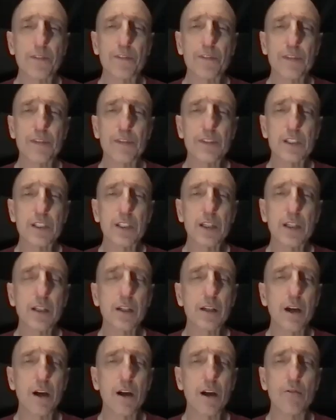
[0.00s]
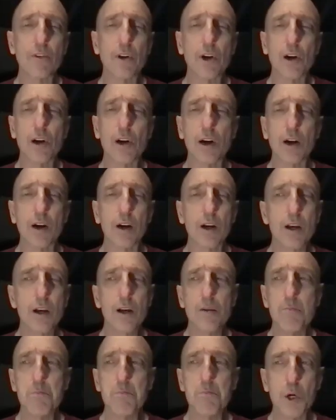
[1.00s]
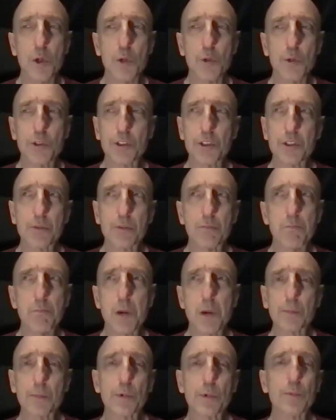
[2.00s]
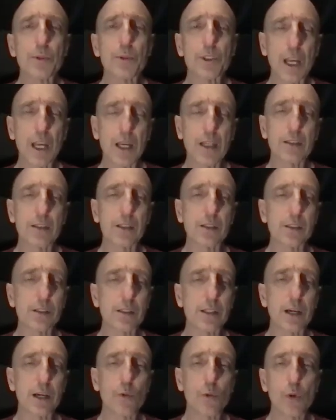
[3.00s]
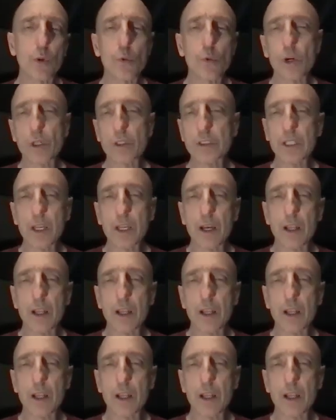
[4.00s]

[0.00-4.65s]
about 15 of our most memorable cases that we worked